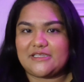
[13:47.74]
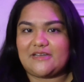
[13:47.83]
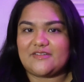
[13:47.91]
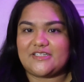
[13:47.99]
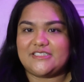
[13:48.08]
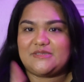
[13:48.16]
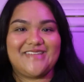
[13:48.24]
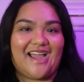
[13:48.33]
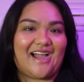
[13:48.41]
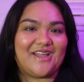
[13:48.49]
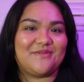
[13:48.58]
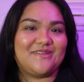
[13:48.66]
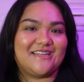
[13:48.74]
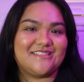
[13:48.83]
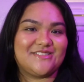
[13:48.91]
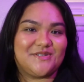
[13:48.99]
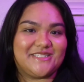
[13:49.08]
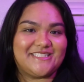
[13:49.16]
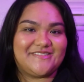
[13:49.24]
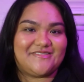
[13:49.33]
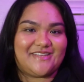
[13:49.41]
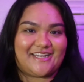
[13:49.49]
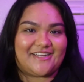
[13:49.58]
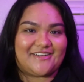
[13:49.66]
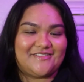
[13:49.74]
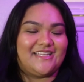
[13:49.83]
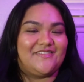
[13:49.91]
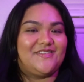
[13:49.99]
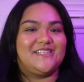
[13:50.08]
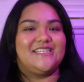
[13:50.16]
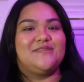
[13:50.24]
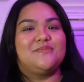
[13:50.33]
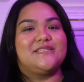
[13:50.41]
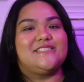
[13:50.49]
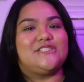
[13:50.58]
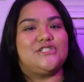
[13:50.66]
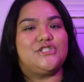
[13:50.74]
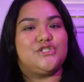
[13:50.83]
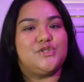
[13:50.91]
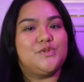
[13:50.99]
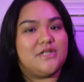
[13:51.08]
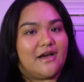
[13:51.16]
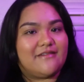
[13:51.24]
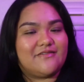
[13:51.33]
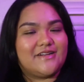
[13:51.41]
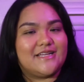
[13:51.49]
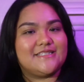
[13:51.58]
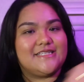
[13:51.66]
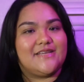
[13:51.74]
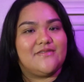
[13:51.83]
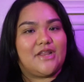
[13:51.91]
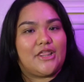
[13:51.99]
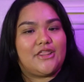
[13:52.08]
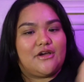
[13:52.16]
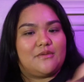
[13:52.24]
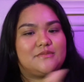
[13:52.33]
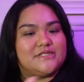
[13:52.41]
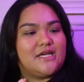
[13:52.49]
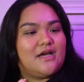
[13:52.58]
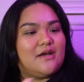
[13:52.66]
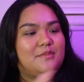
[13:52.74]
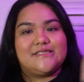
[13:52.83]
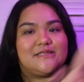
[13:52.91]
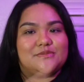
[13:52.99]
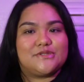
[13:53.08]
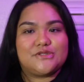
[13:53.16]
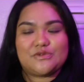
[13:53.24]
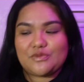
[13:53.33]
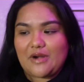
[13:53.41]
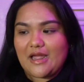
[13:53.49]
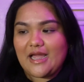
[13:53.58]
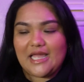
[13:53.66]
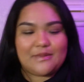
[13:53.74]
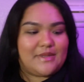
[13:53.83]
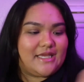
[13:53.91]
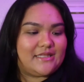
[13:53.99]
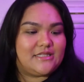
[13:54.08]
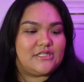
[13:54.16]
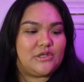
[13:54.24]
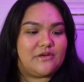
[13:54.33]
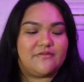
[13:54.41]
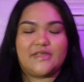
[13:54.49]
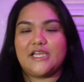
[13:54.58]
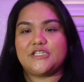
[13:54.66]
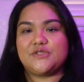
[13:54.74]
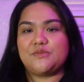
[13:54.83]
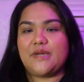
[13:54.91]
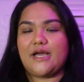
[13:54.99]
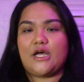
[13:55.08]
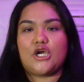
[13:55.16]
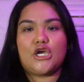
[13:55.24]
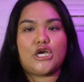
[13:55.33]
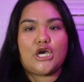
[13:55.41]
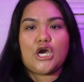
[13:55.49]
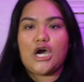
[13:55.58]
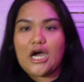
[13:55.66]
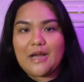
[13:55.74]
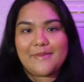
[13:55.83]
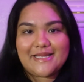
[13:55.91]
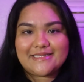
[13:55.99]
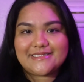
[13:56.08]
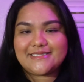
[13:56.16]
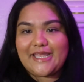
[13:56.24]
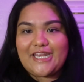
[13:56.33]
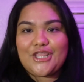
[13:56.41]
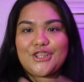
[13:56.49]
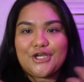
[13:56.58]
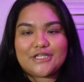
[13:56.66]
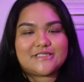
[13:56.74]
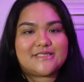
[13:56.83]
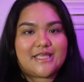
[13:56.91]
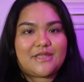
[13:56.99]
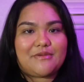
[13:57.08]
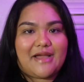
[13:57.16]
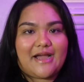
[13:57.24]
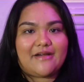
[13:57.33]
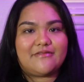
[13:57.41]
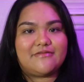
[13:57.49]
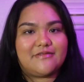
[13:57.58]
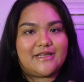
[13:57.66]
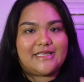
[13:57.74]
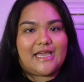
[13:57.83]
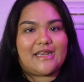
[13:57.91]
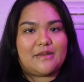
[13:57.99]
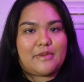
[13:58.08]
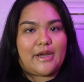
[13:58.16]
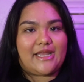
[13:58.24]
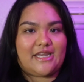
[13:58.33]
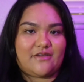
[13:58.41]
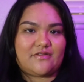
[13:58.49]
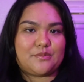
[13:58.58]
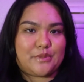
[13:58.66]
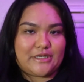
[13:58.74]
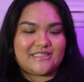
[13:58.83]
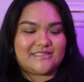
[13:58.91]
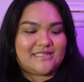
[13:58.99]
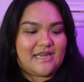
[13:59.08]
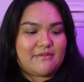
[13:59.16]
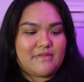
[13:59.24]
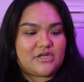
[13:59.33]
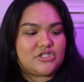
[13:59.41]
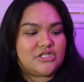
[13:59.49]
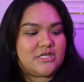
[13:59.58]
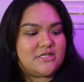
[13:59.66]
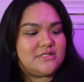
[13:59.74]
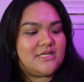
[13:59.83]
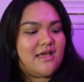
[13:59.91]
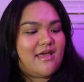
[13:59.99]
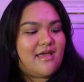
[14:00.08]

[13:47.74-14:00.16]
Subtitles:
Lovers. Yeah, I hope you guys enjoyed this video. If you did, please do not forget to give it a thumbs up, subscribe, hit the notification bell, comment any thoughts that you have, again, about any of the books that I mentioned.